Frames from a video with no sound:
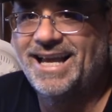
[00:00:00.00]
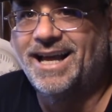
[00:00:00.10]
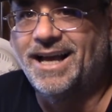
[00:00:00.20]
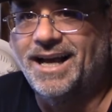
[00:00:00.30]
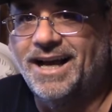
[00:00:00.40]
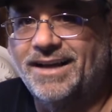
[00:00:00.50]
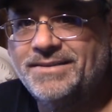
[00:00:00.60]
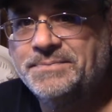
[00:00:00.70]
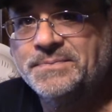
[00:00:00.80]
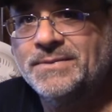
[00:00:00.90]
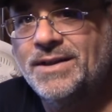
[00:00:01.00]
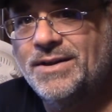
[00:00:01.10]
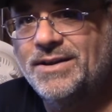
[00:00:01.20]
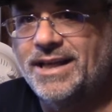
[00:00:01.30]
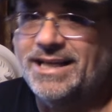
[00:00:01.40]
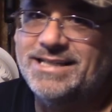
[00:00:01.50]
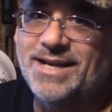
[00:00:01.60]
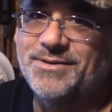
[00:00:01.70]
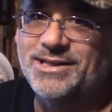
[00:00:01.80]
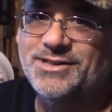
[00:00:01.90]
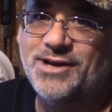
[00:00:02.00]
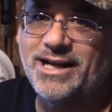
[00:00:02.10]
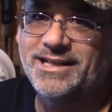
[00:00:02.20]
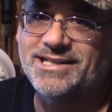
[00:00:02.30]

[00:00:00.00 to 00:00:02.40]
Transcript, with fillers: Uh, like I say, when you try to